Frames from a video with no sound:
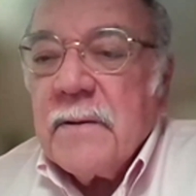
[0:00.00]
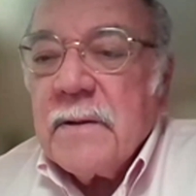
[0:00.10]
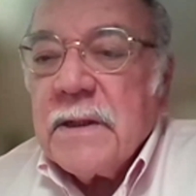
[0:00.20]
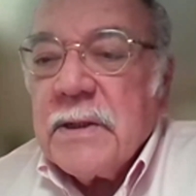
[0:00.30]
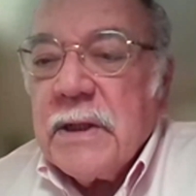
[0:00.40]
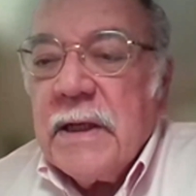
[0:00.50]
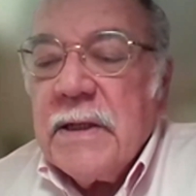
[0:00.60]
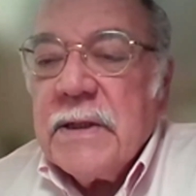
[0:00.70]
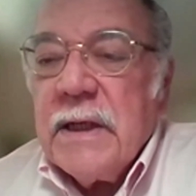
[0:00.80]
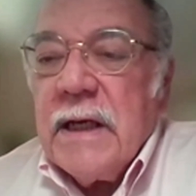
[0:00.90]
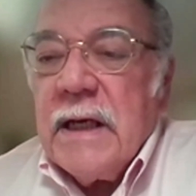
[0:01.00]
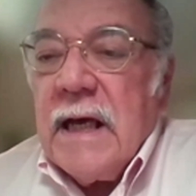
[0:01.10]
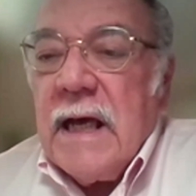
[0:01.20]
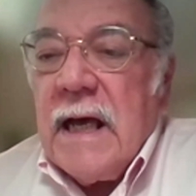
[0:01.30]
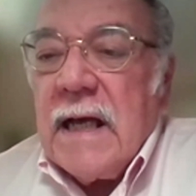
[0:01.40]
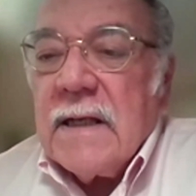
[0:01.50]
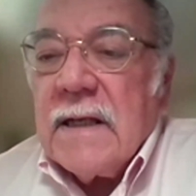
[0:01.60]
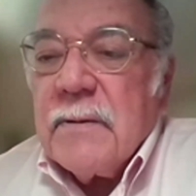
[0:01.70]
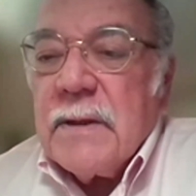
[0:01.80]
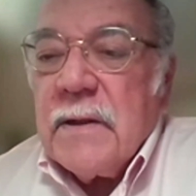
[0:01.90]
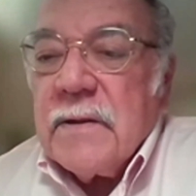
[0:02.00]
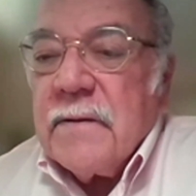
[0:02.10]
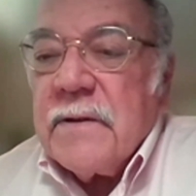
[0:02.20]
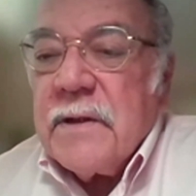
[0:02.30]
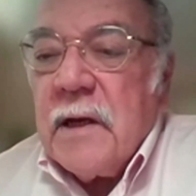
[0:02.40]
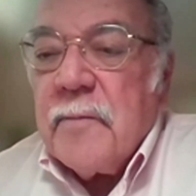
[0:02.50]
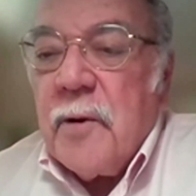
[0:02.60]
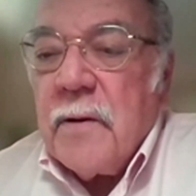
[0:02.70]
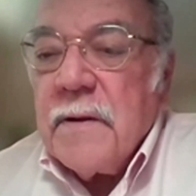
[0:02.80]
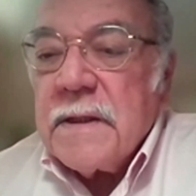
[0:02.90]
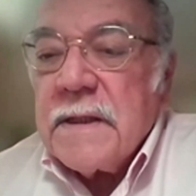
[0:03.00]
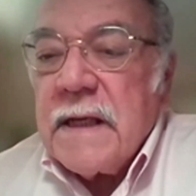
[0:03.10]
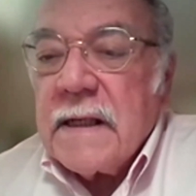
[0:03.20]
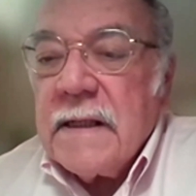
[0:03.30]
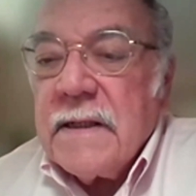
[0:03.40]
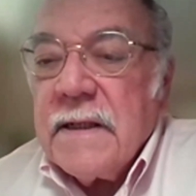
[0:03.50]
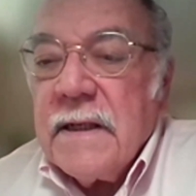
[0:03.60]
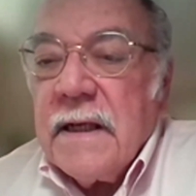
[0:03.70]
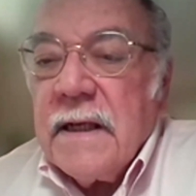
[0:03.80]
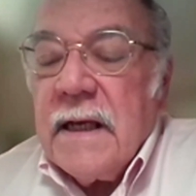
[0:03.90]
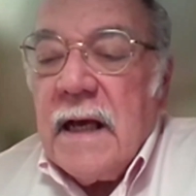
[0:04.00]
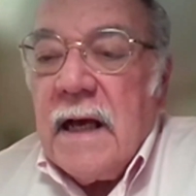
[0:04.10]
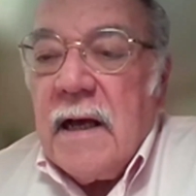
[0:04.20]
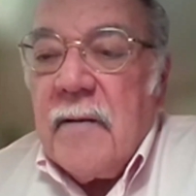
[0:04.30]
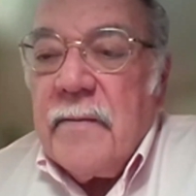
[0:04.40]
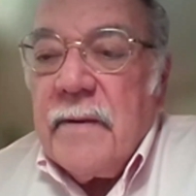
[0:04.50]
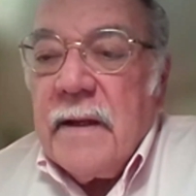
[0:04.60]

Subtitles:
there is a change as a result of John Paul II and